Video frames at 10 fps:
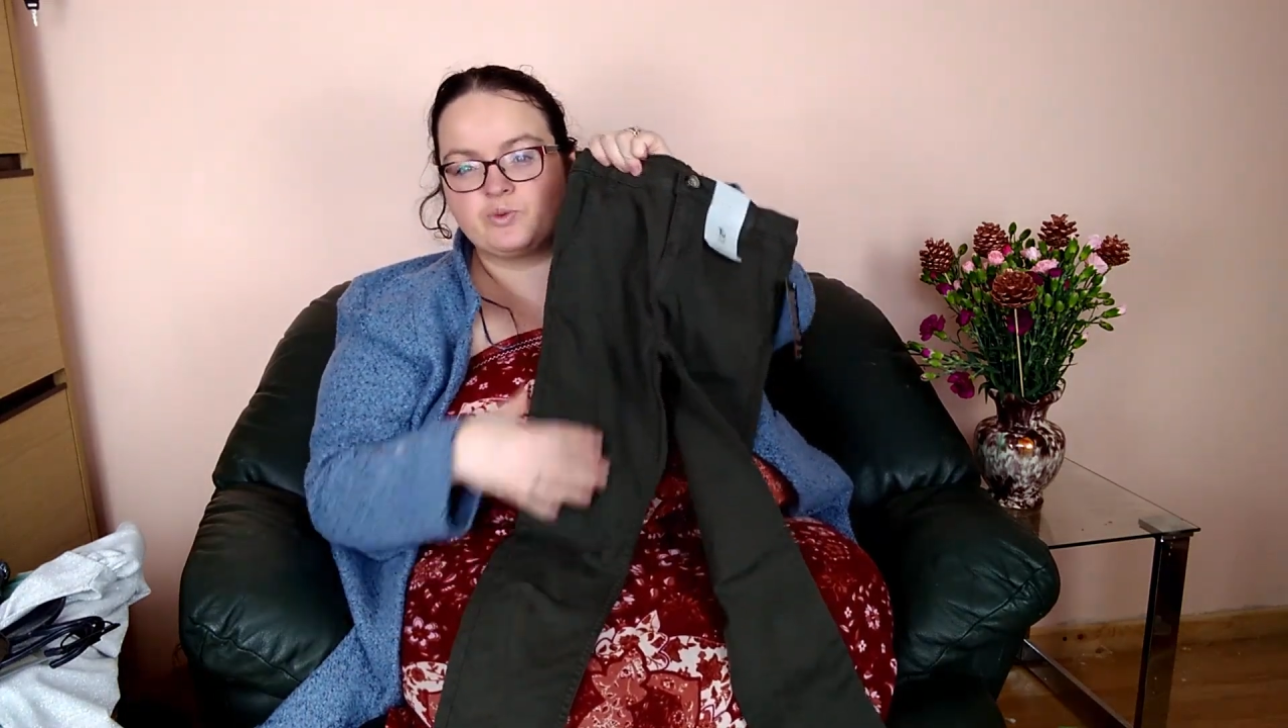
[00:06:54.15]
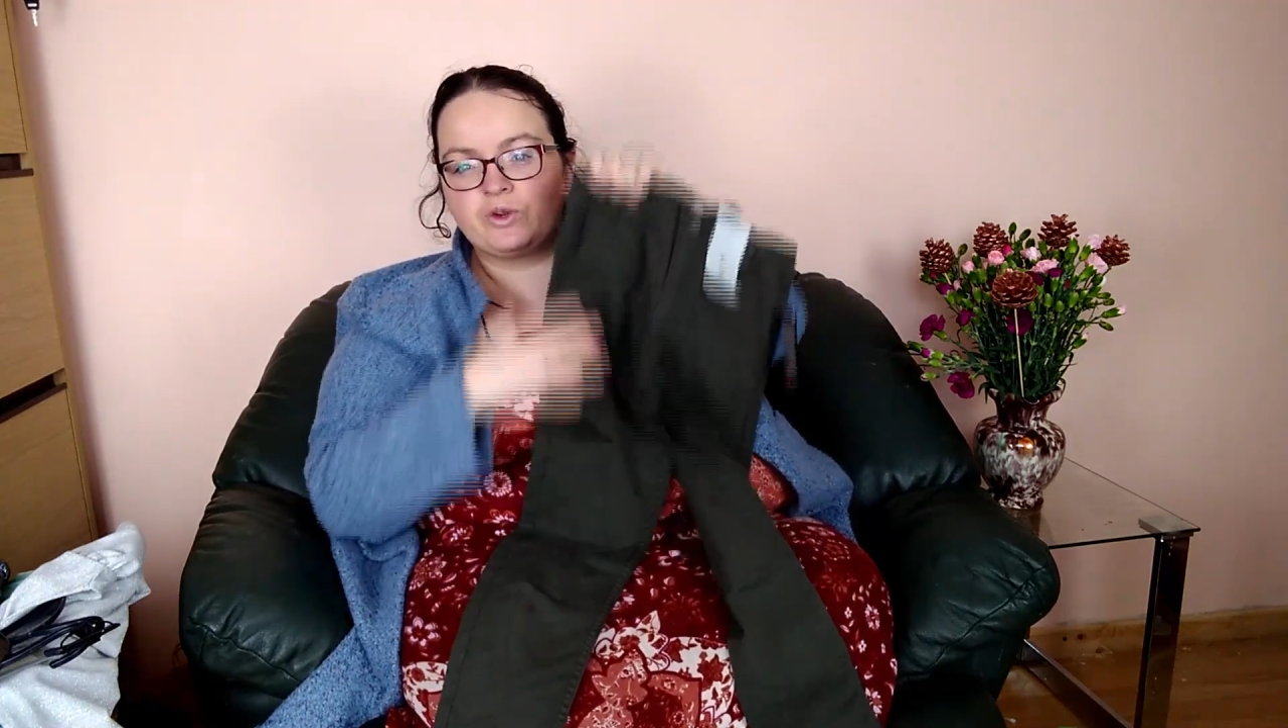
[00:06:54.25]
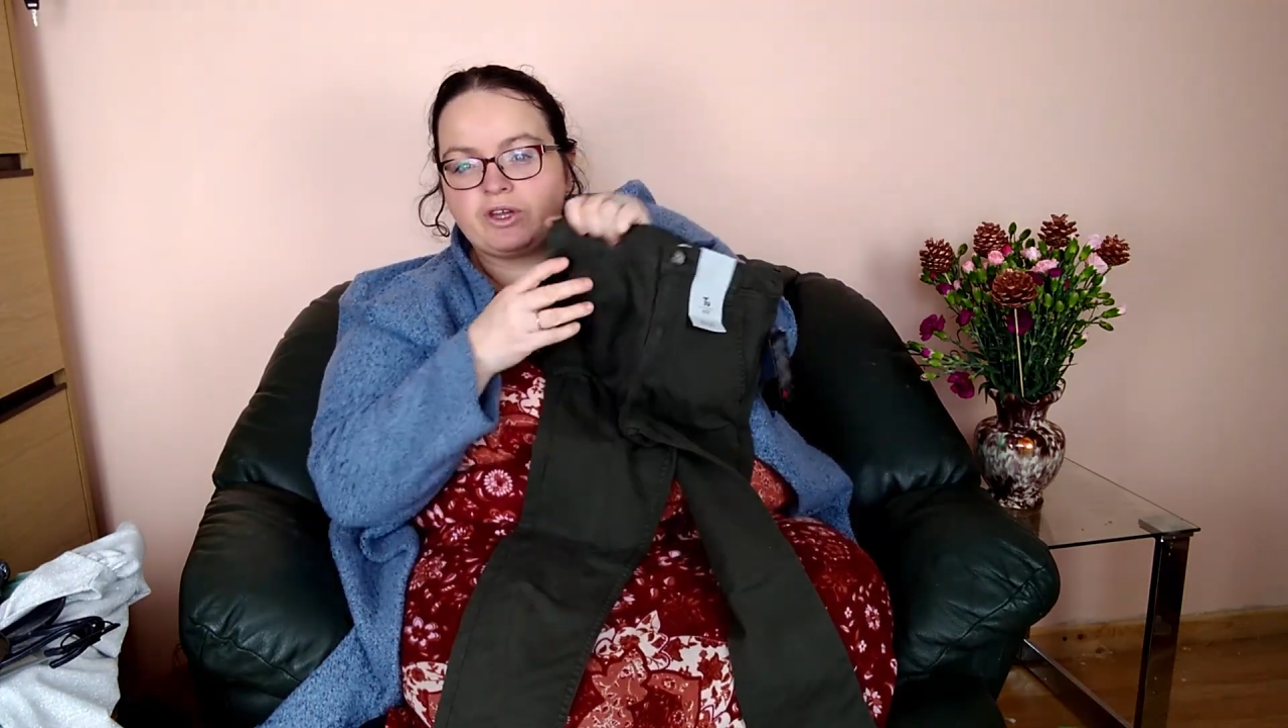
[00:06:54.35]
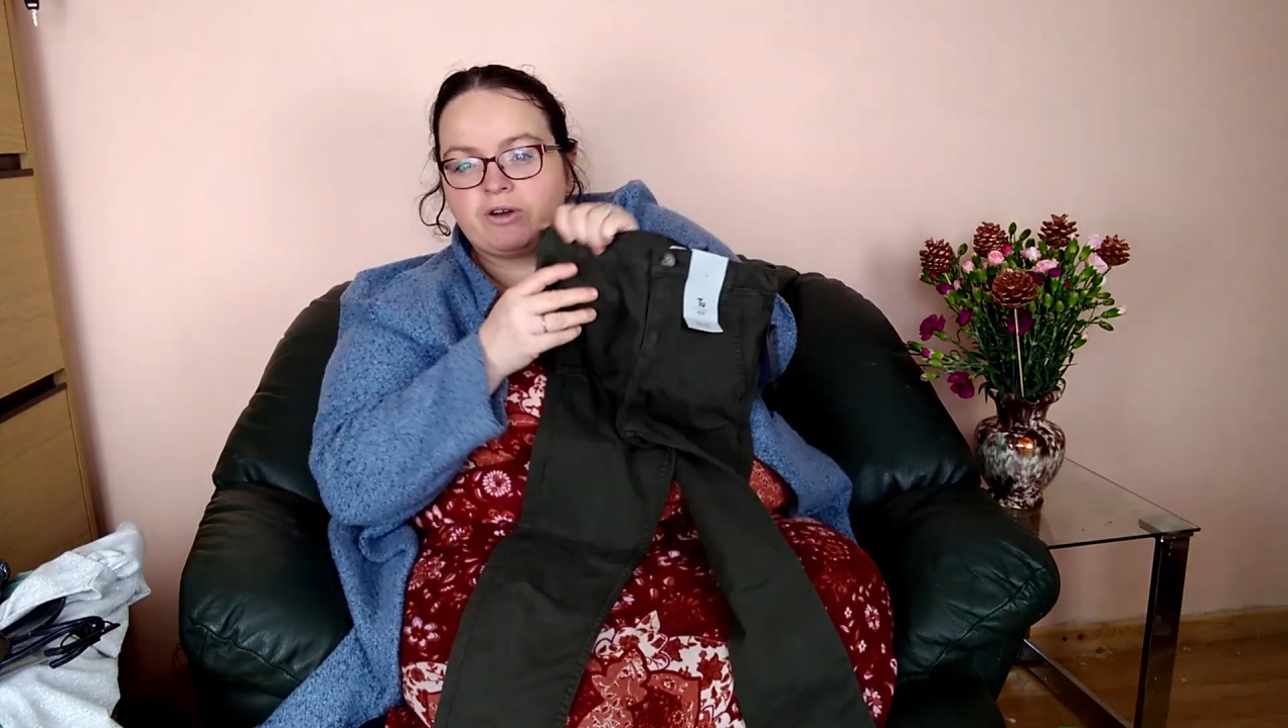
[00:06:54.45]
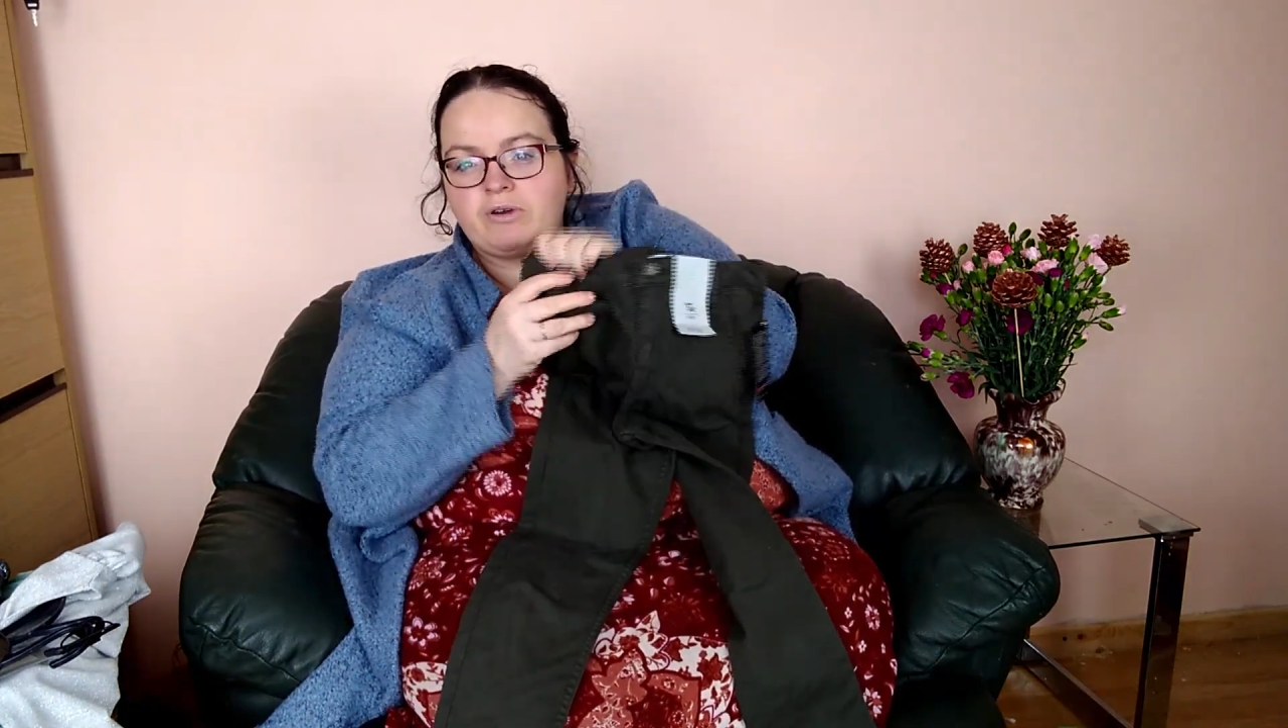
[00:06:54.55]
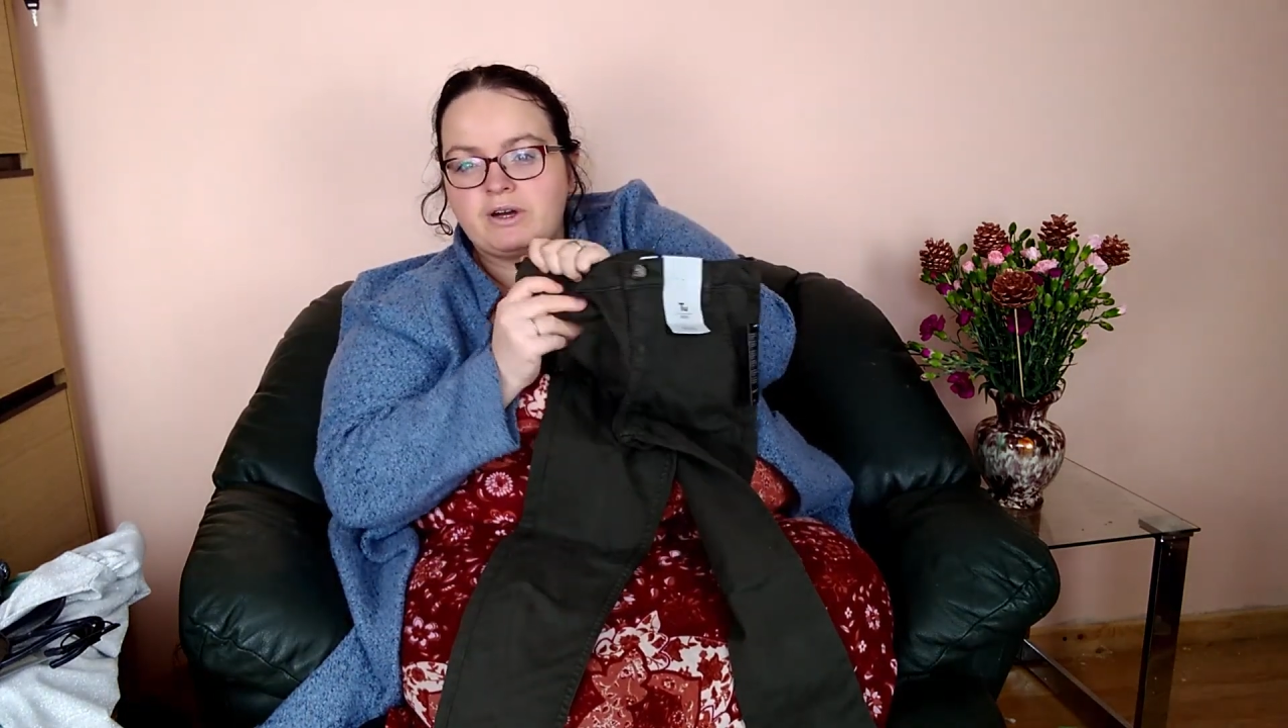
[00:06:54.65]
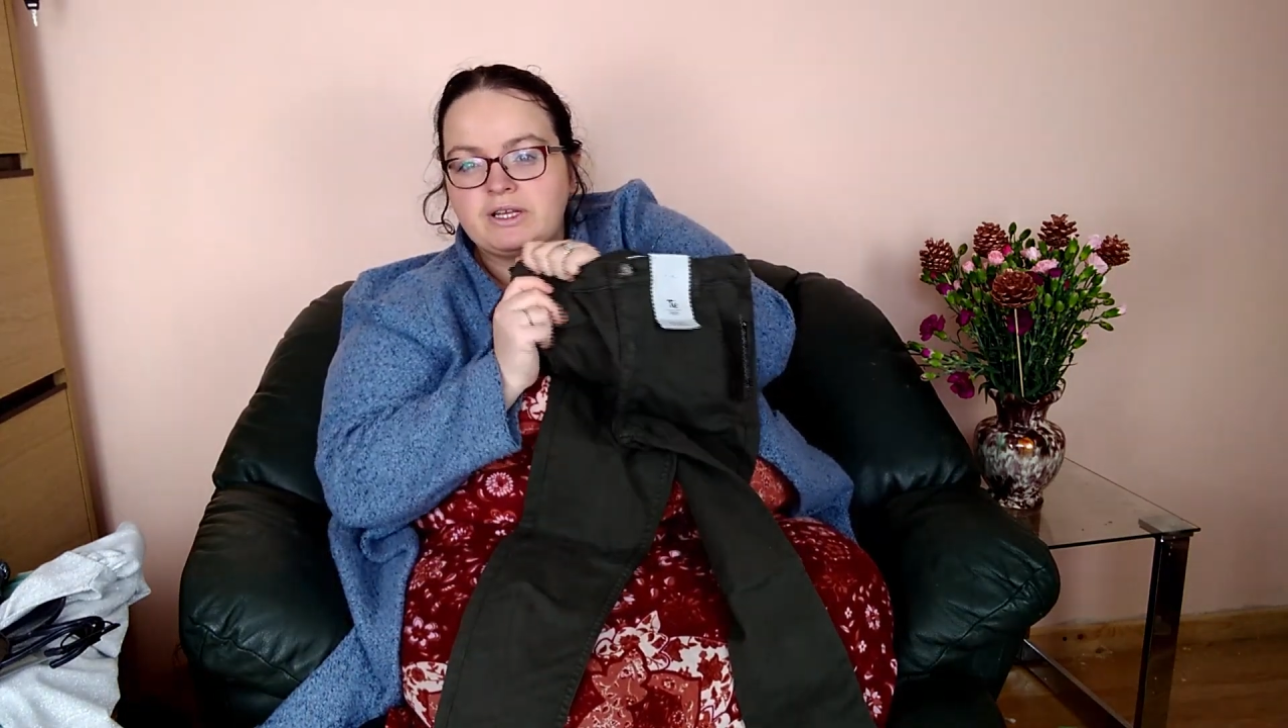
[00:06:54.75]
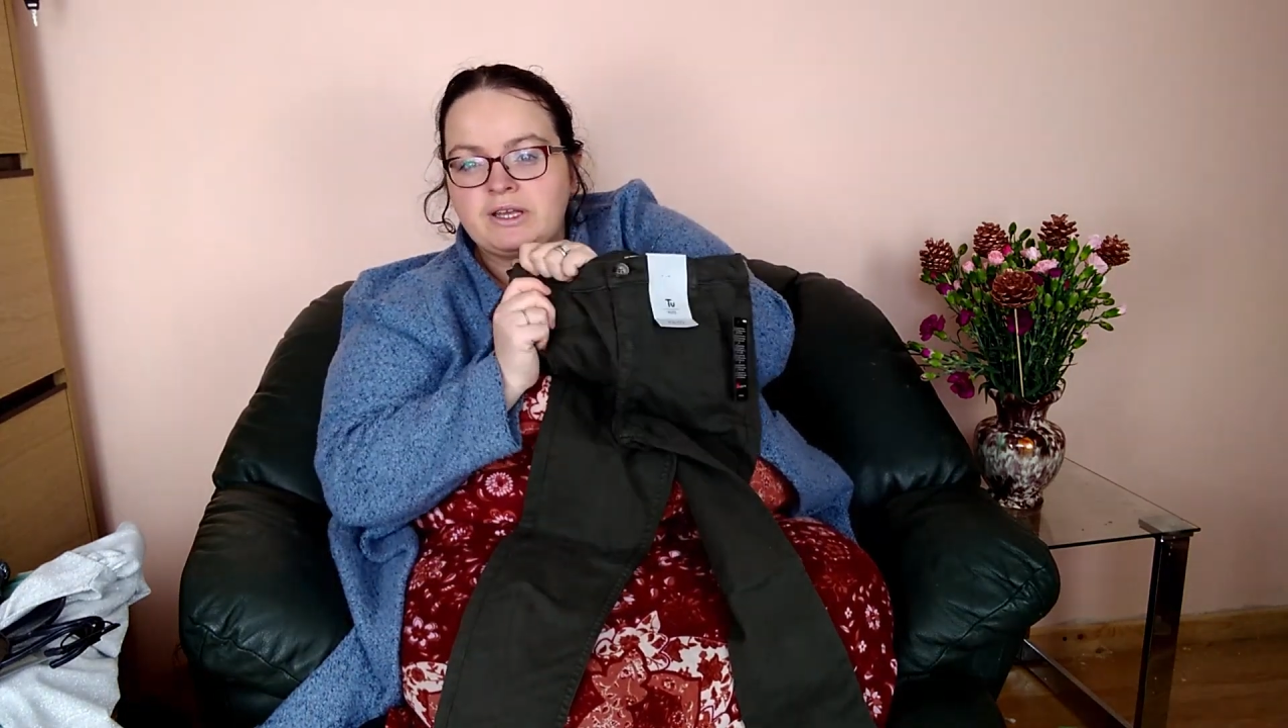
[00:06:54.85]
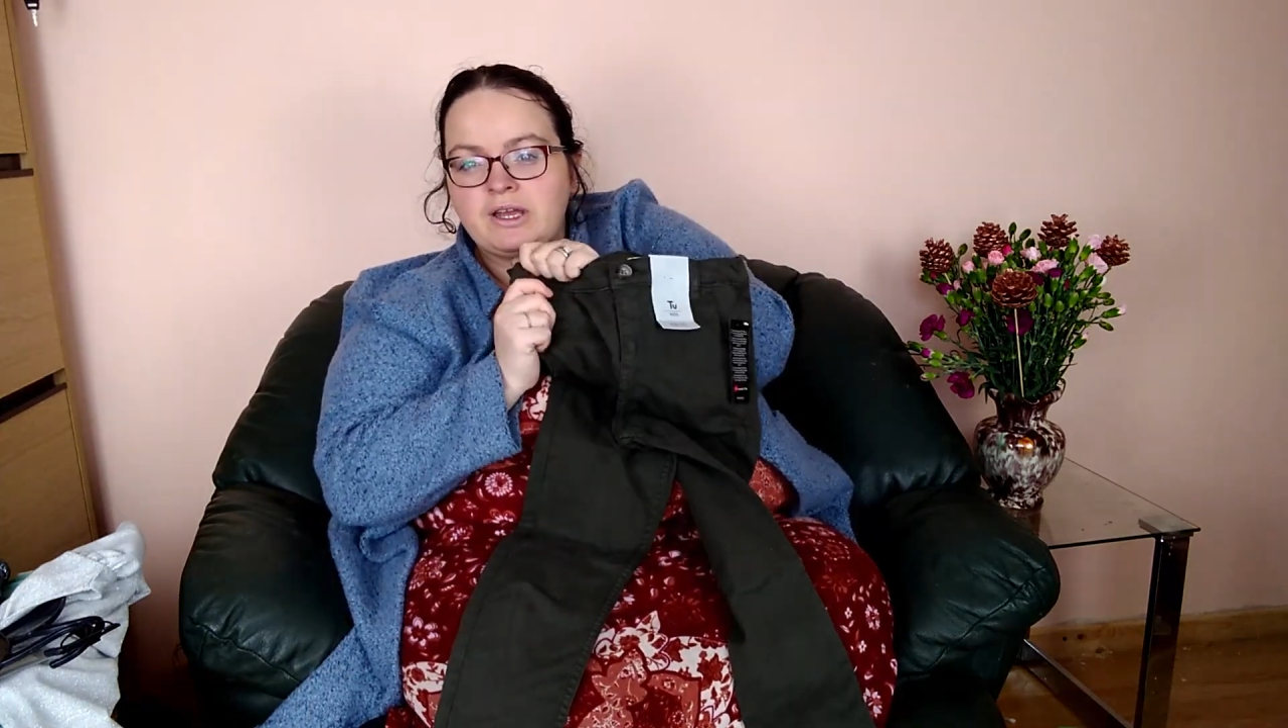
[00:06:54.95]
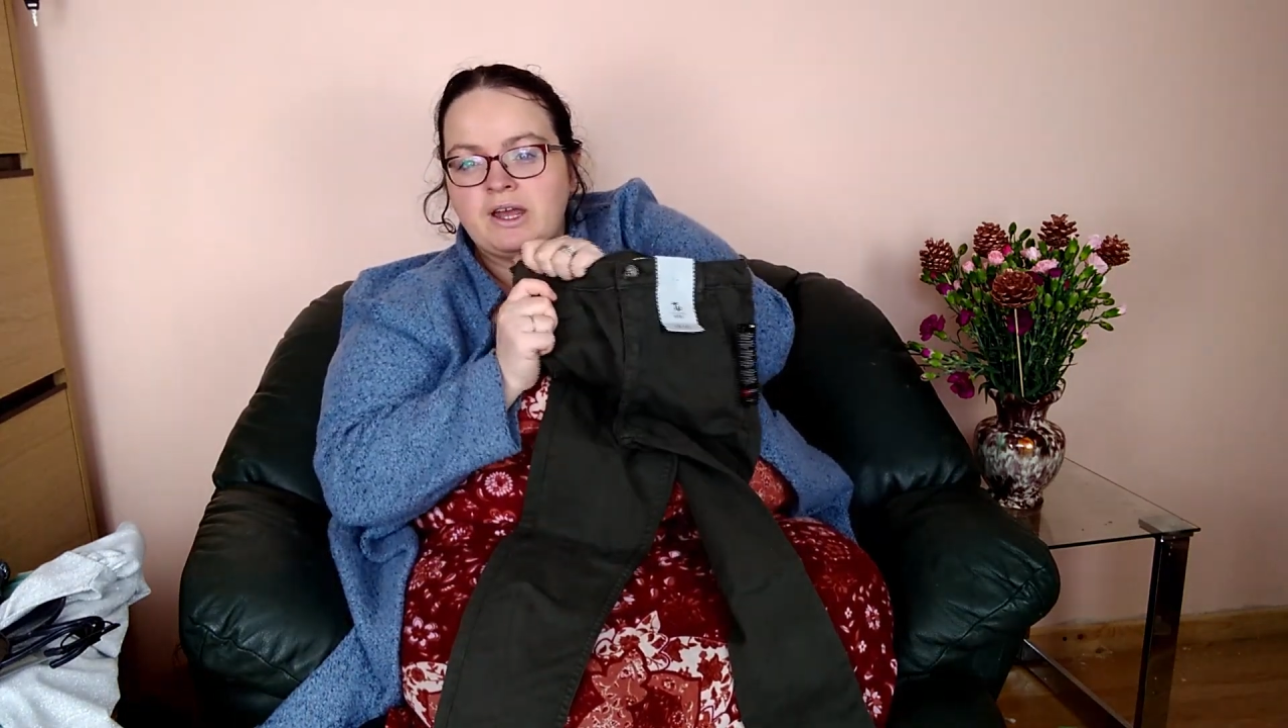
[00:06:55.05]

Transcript: but they're quite